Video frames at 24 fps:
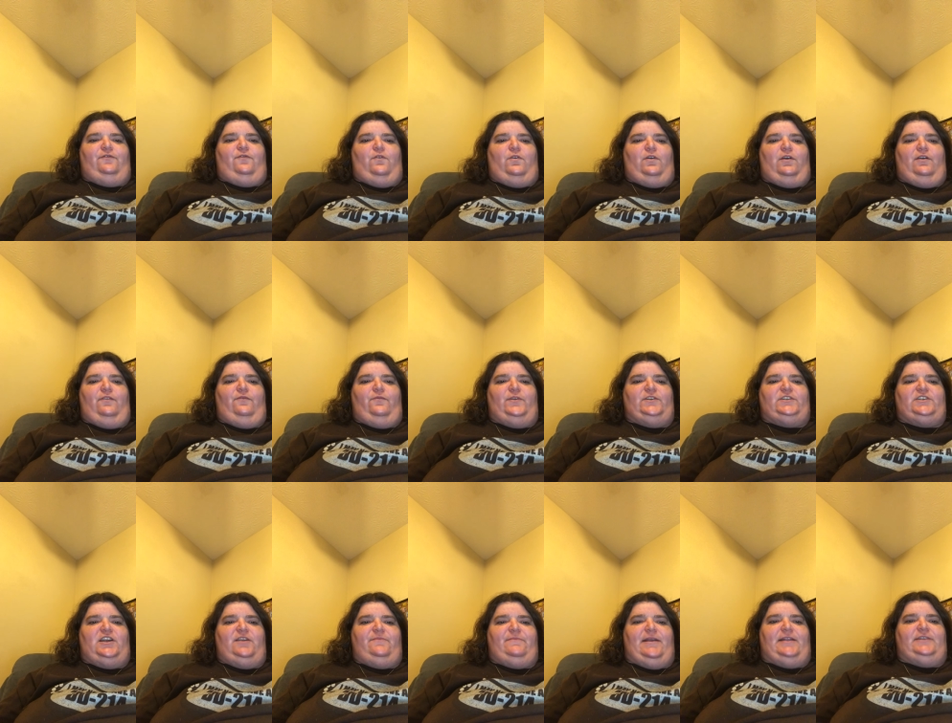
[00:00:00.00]
4 of which
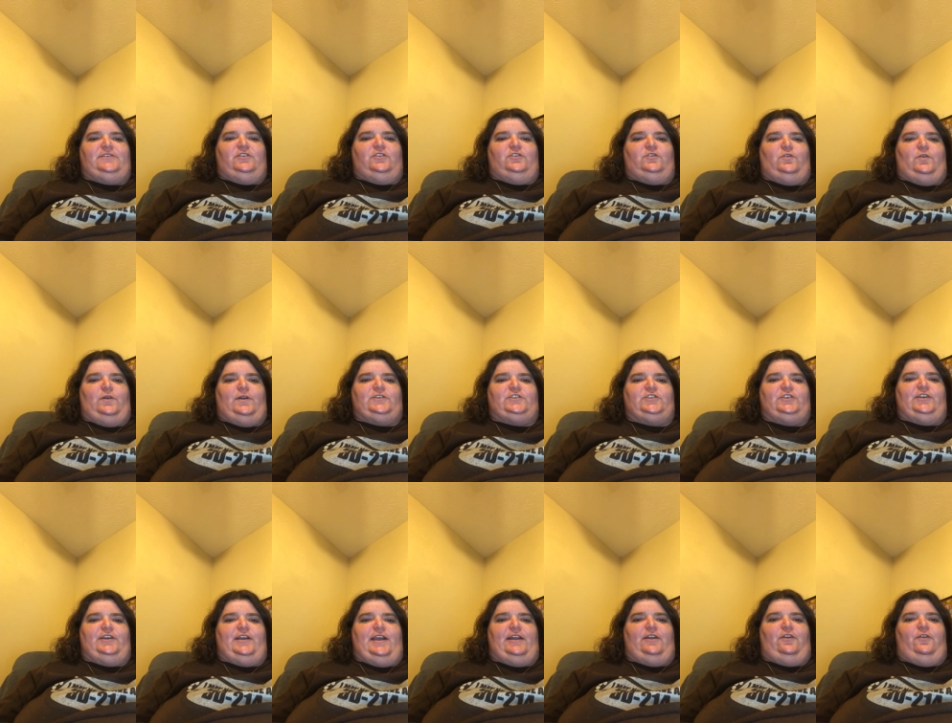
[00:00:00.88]
are mental
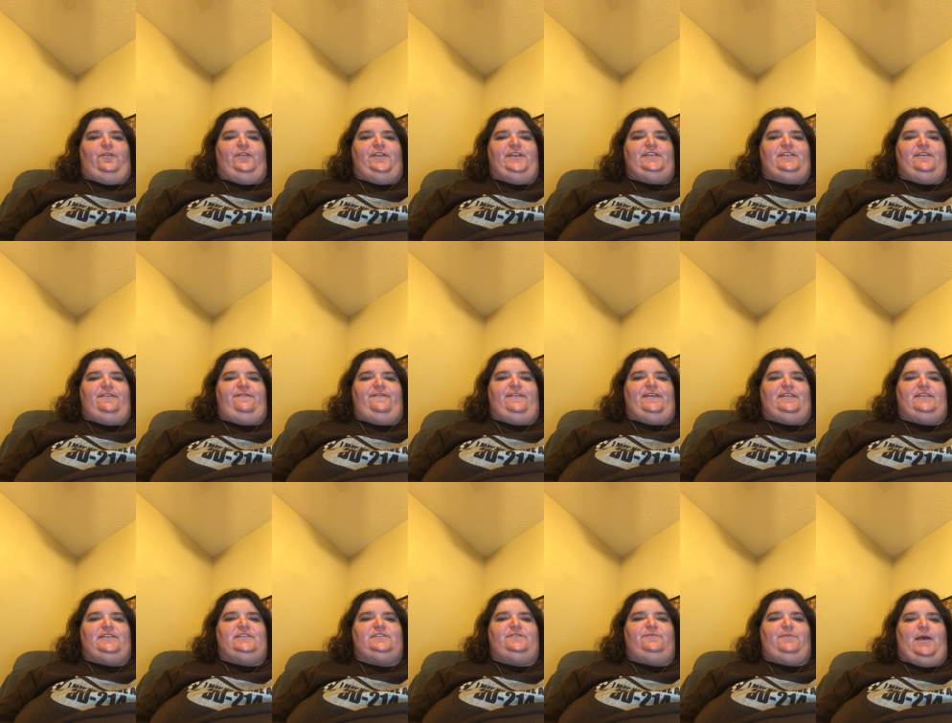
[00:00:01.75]
torture, and only the
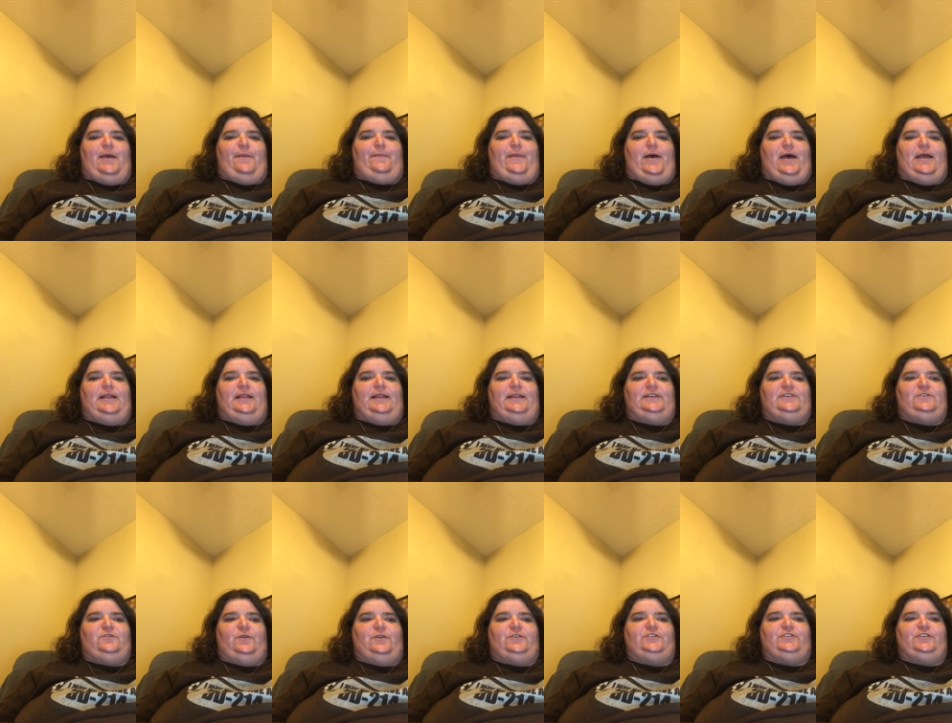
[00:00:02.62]
5th is about bodily
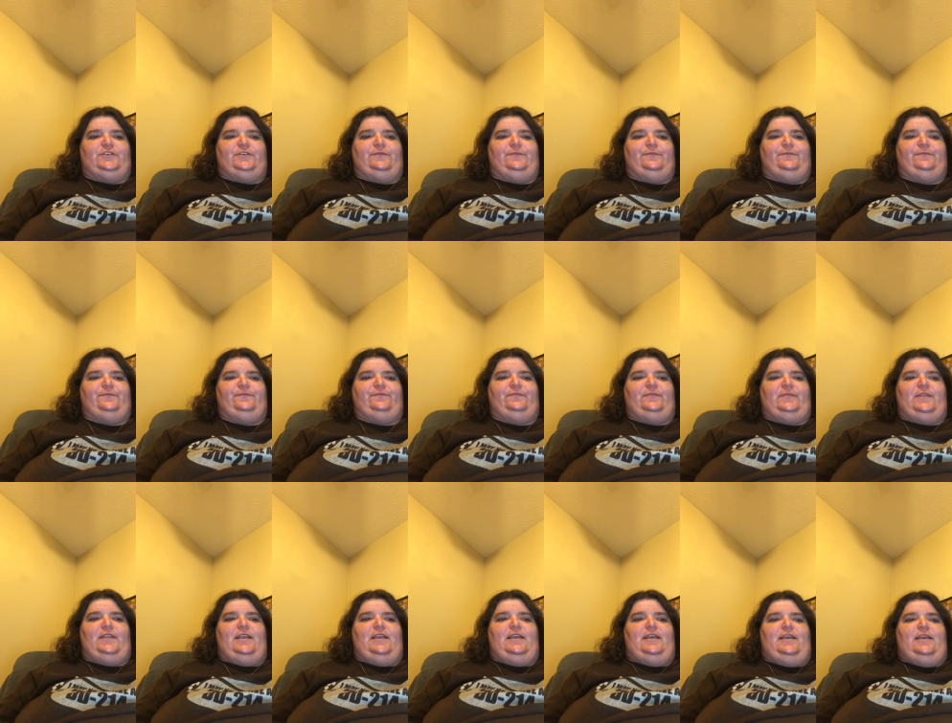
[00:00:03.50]
torture.
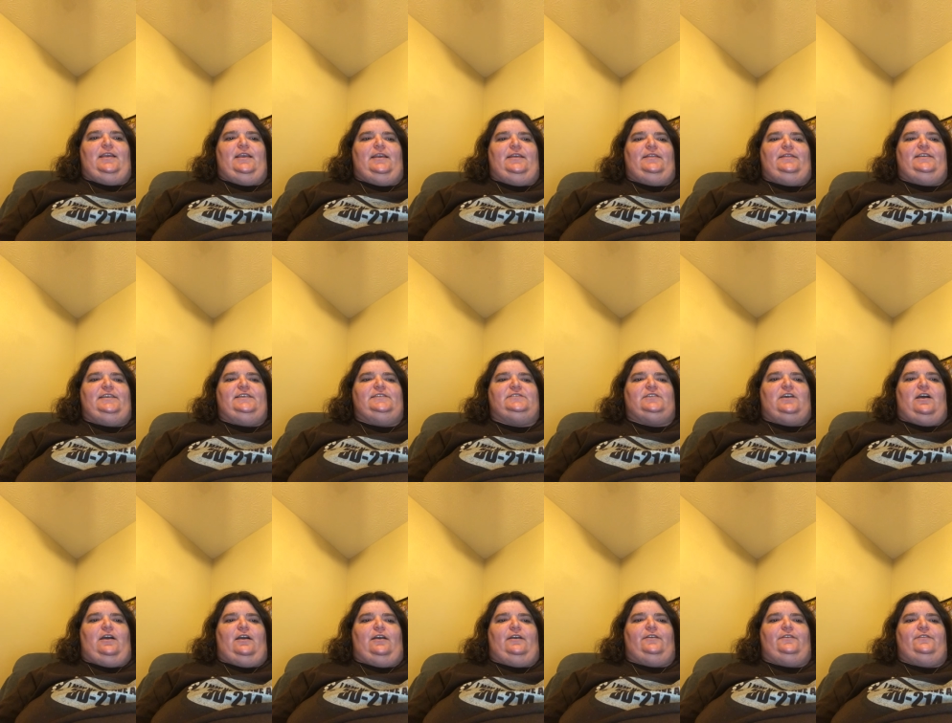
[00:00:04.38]
These
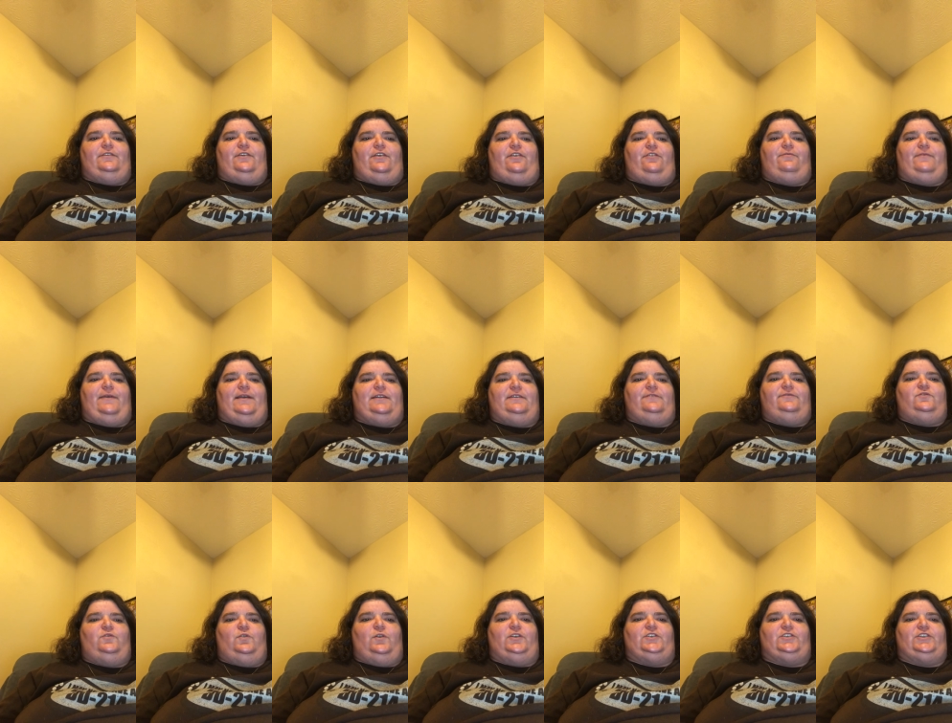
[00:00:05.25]
are the threat of
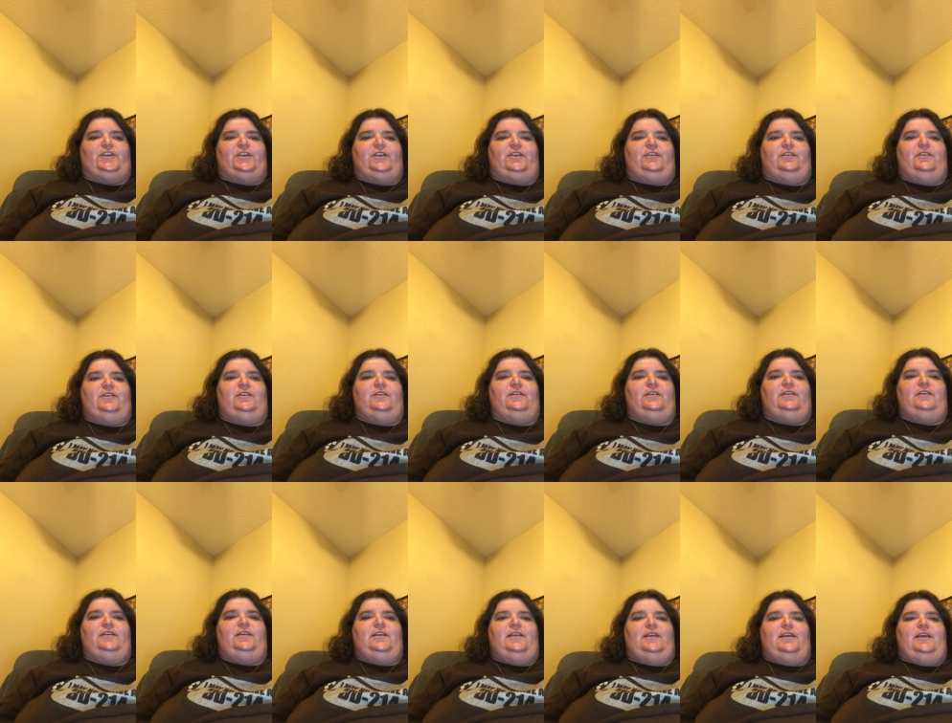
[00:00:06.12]
torture,
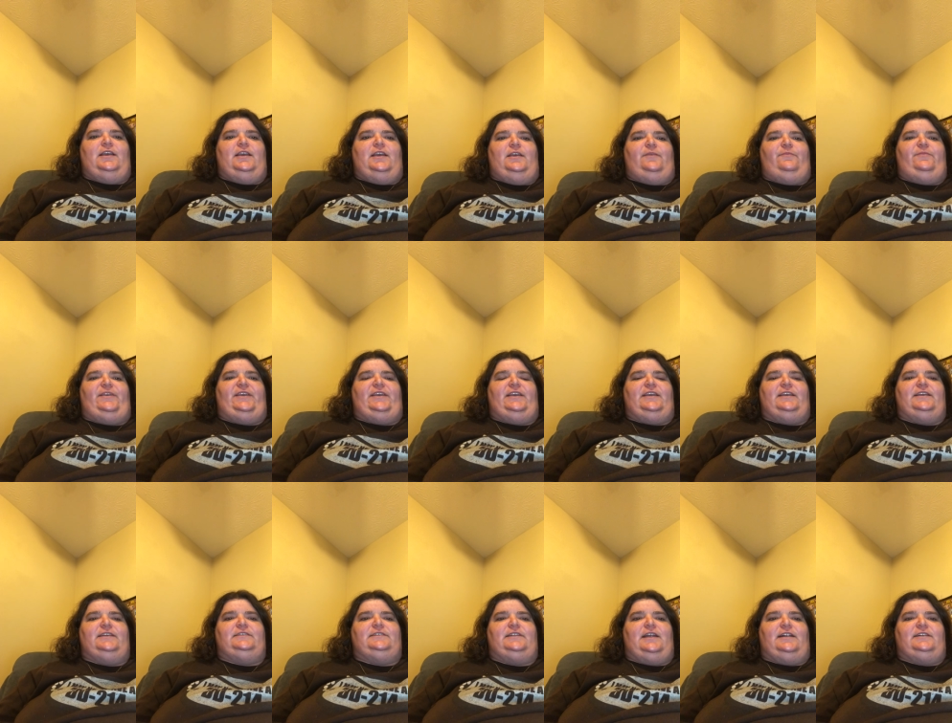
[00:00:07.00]
being
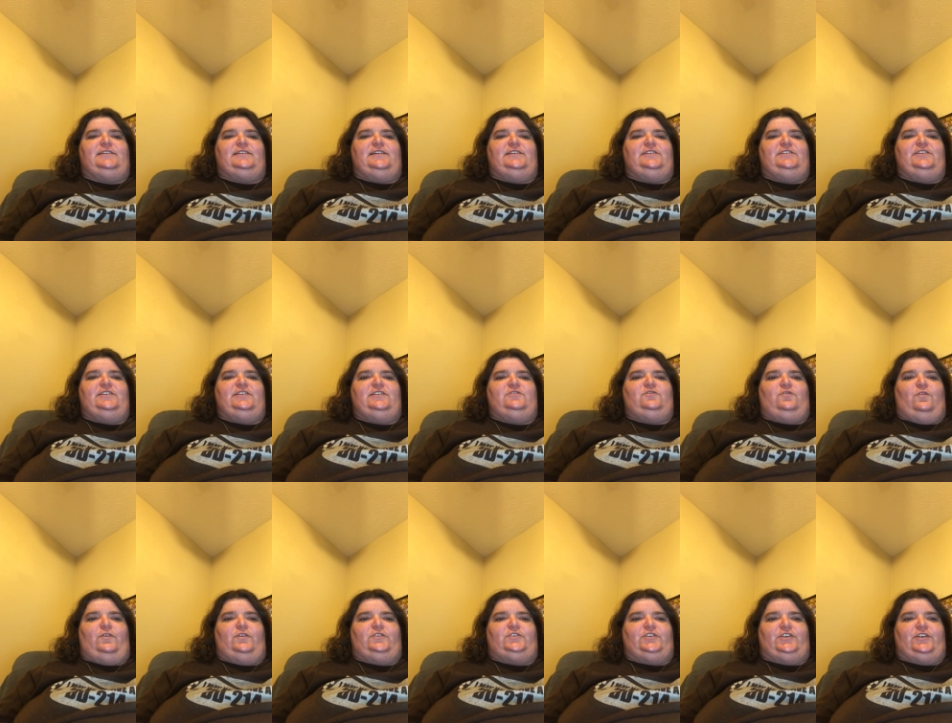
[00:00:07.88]
conducted to the
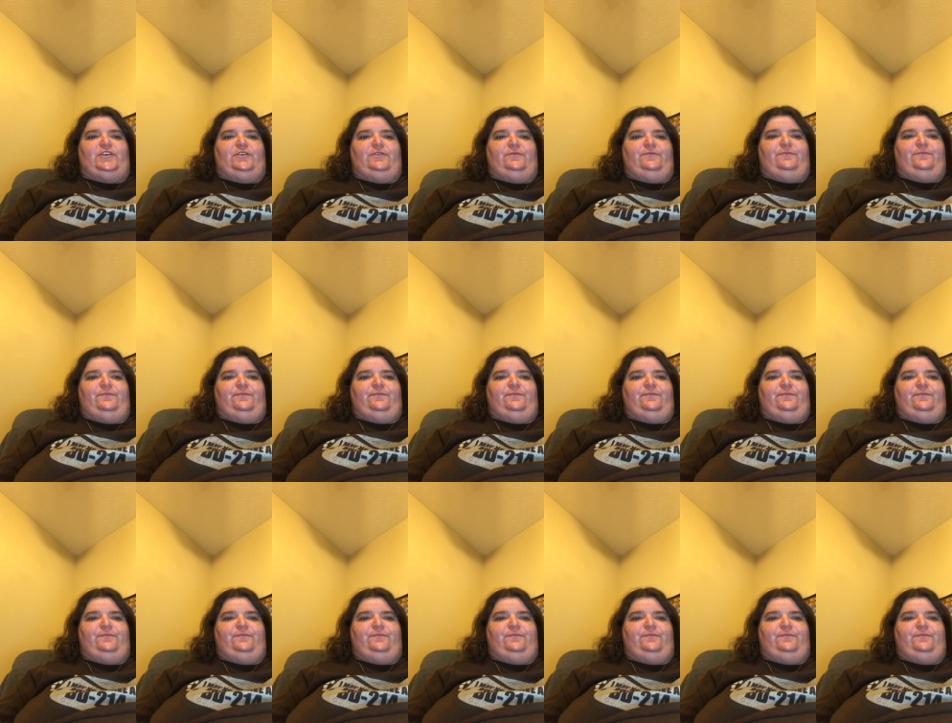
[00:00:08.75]
torture,